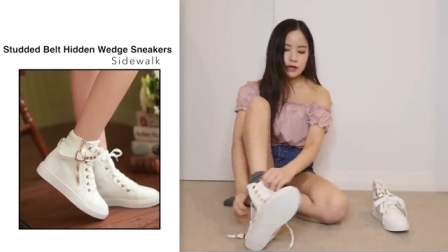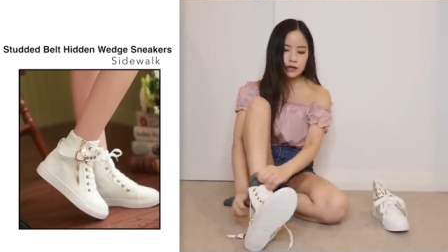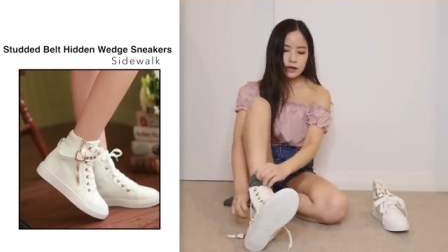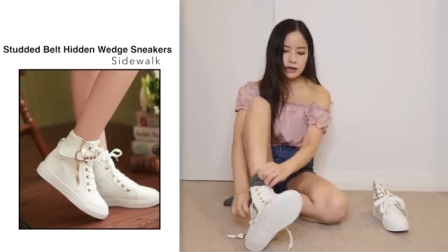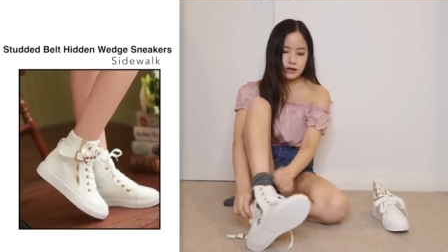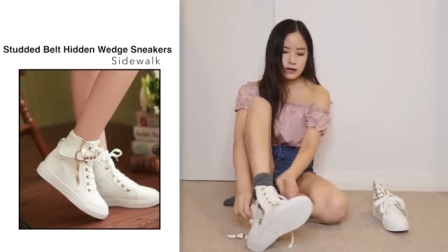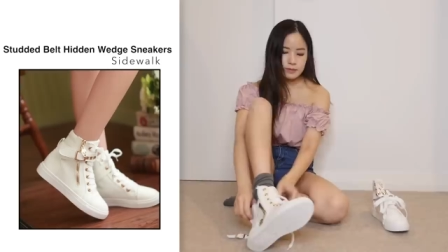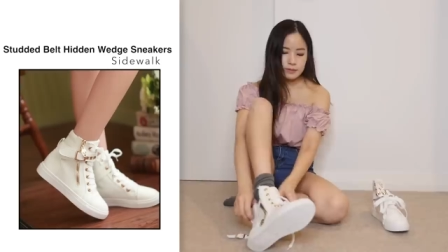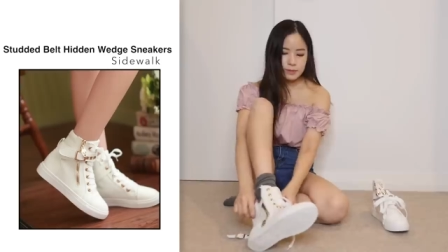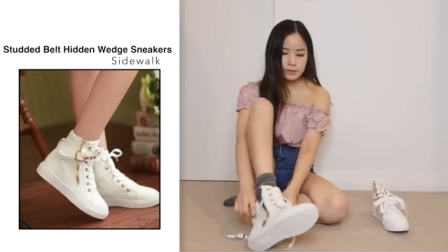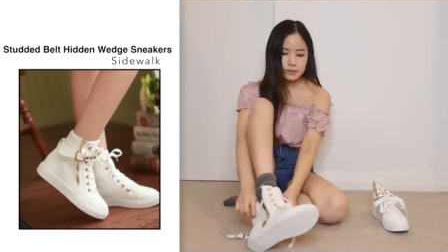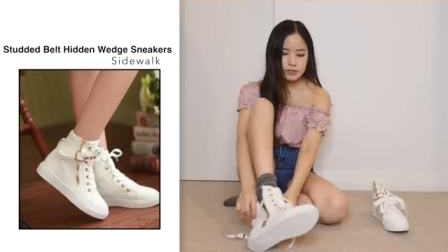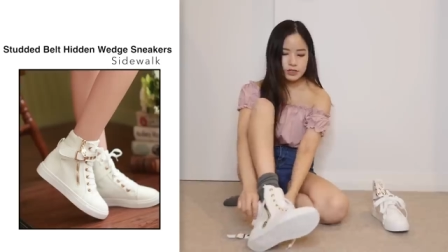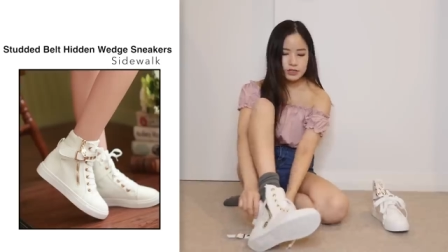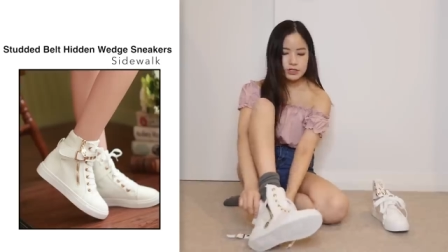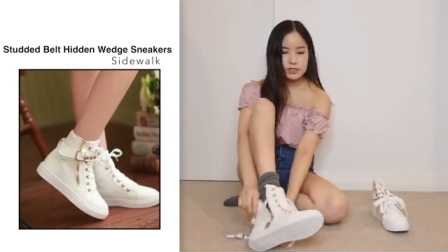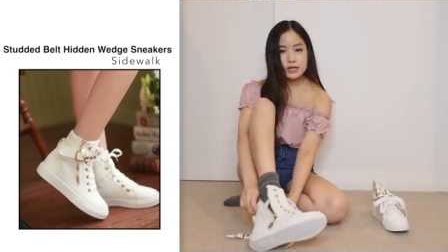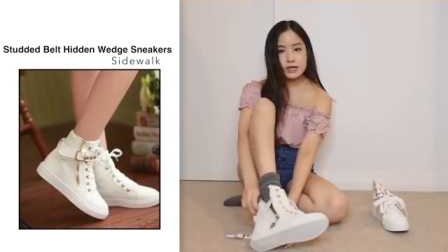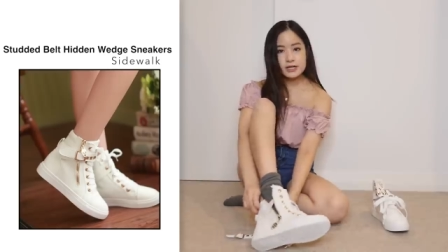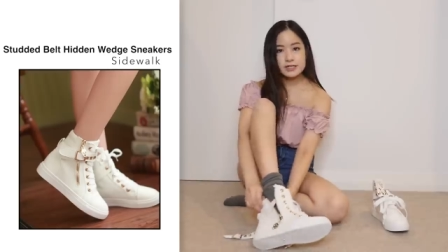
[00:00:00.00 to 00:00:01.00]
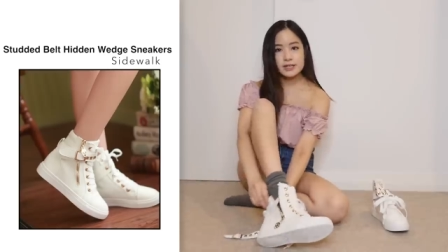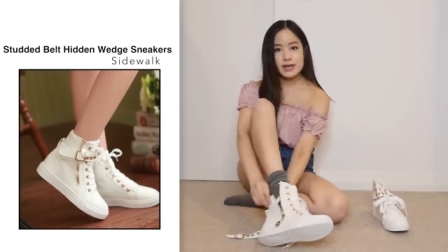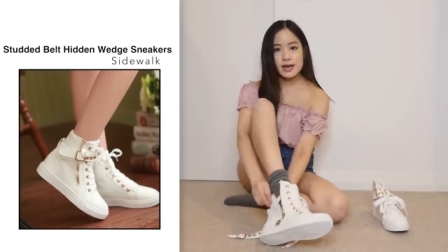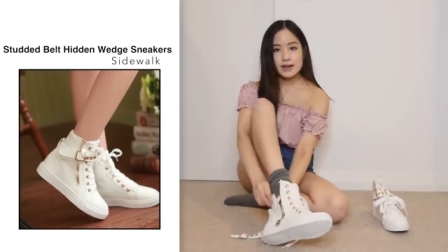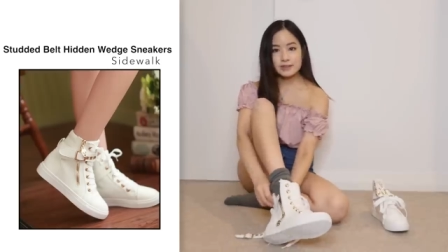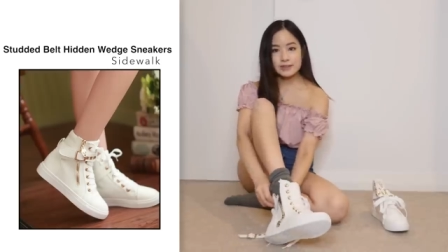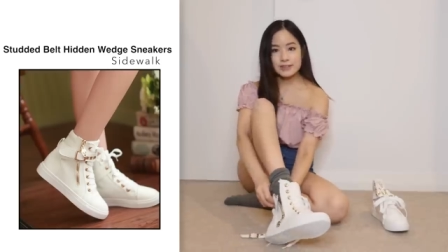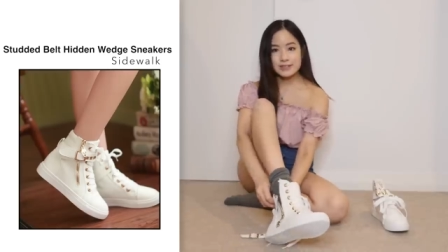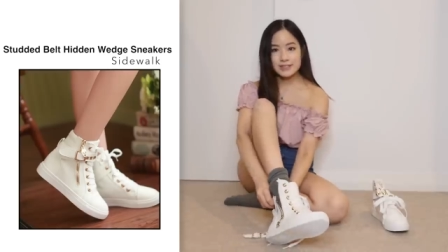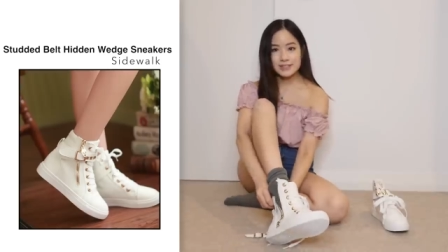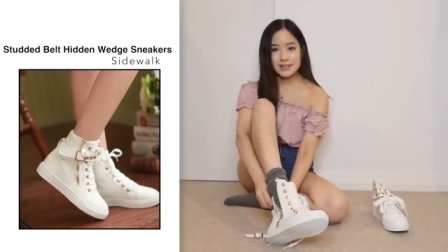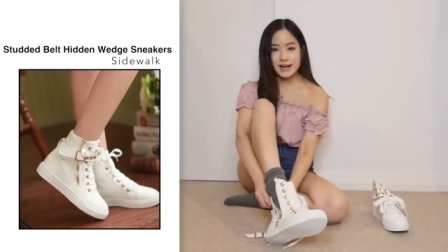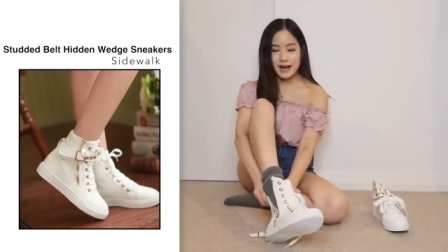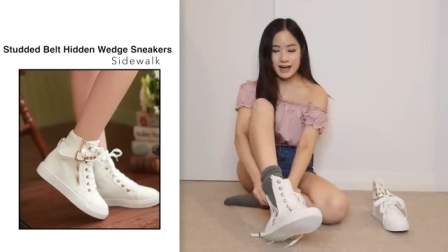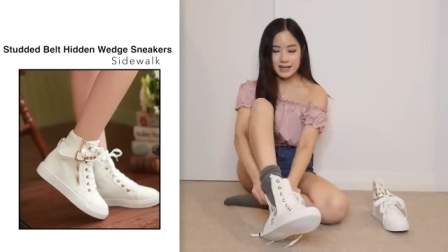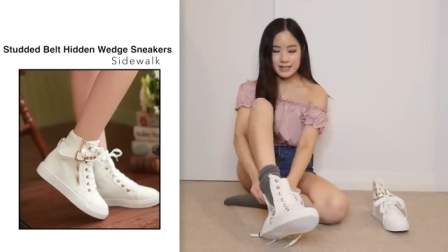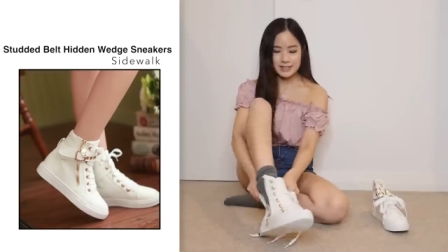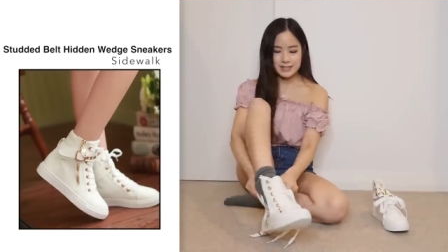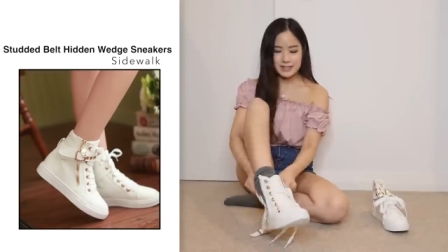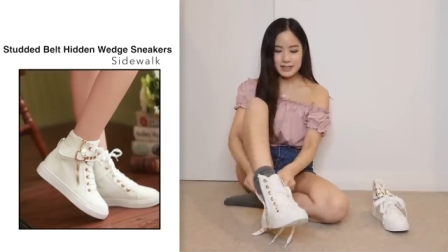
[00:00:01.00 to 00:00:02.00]
Let me just test out the
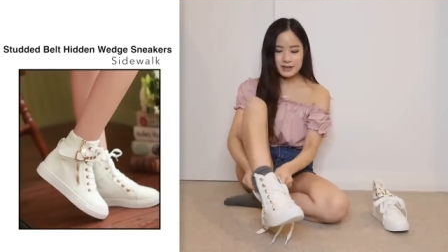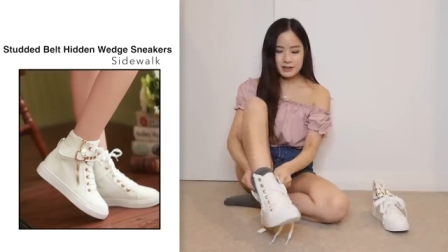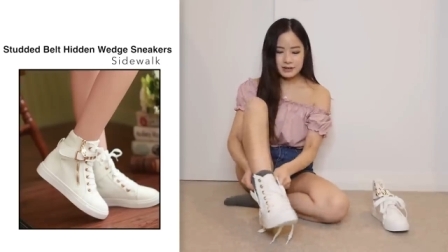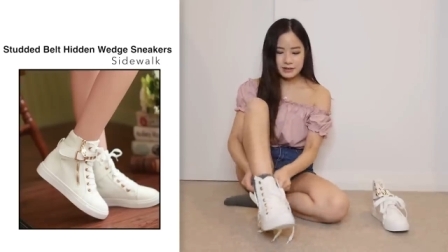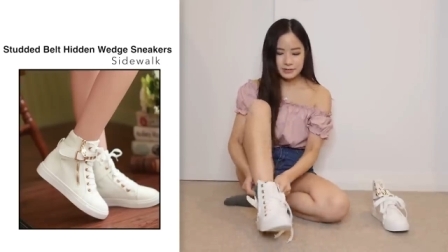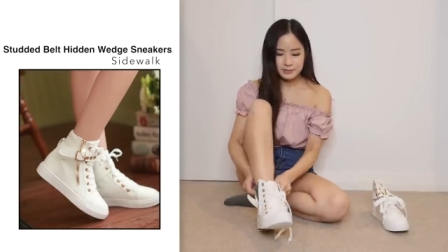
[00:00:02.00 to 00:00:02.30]
sizing.